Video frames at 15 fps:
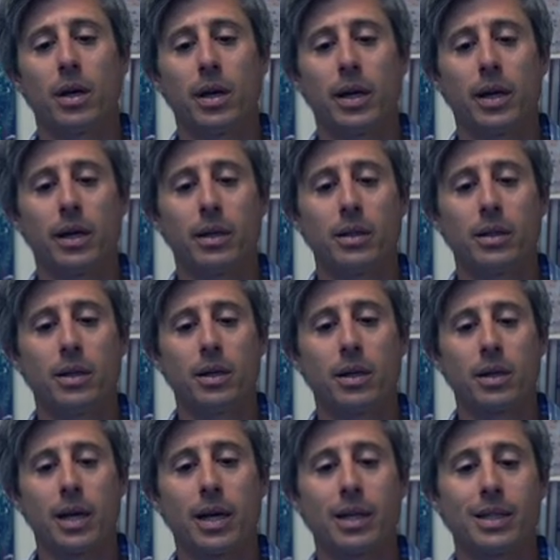and
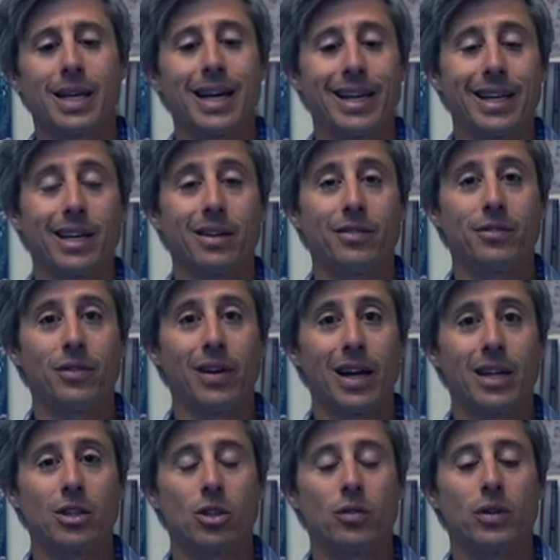kind of taking
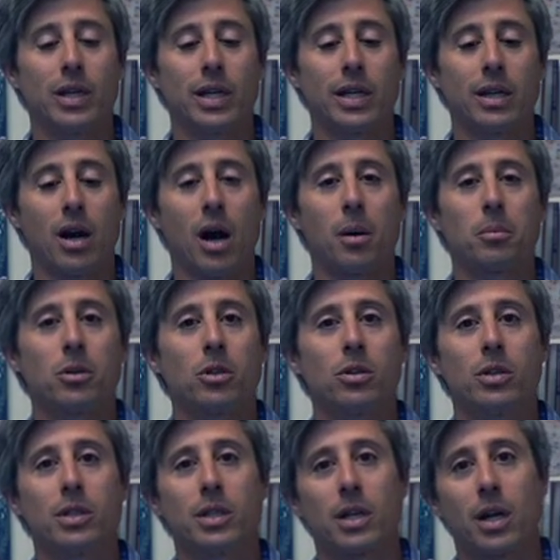advantage of any
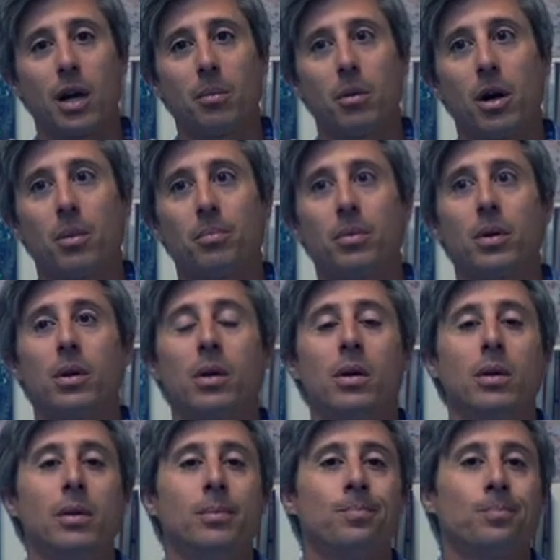opportunities that come up.
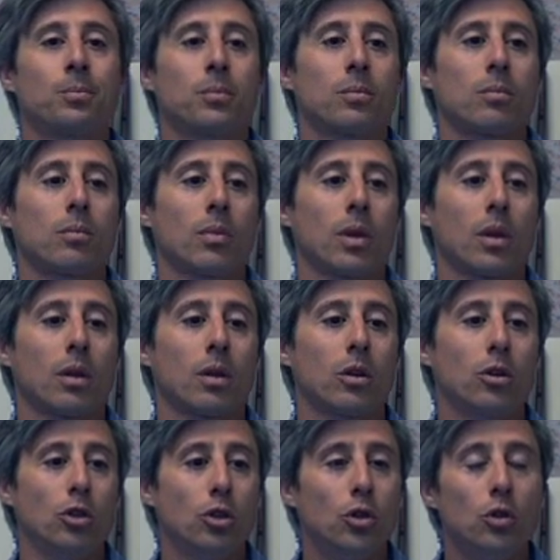
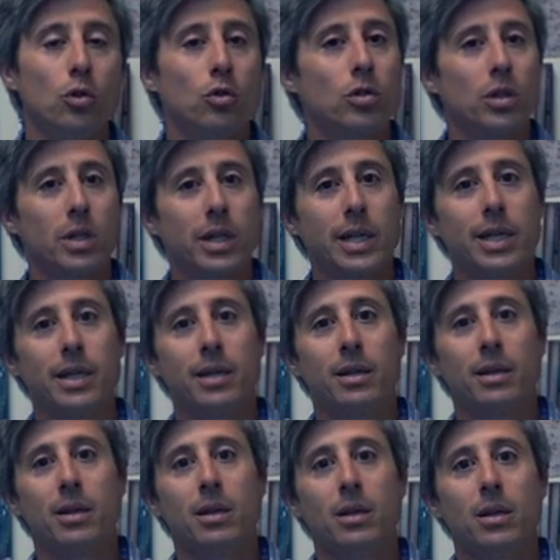Usually,
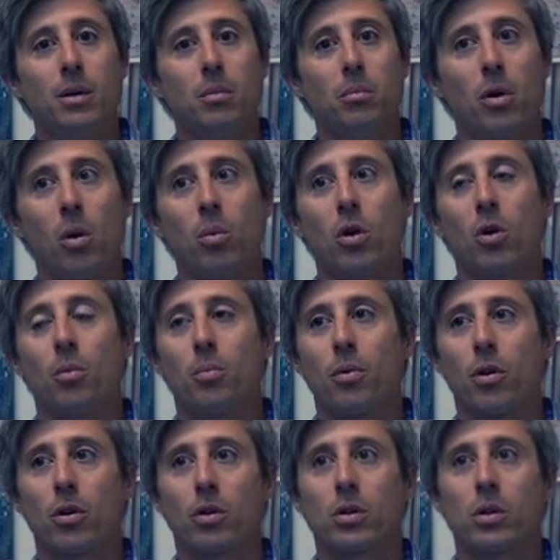mobile home
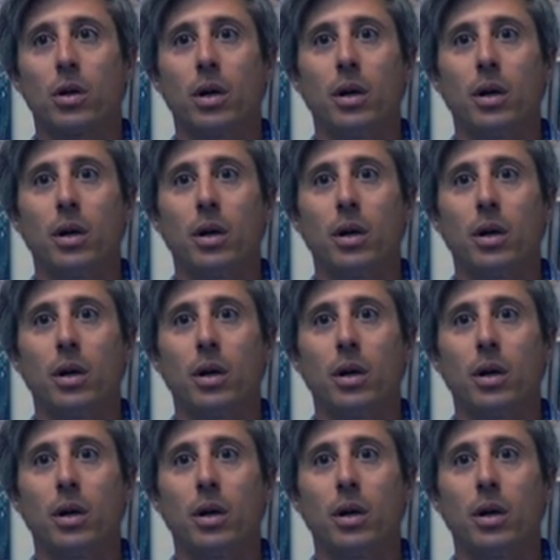park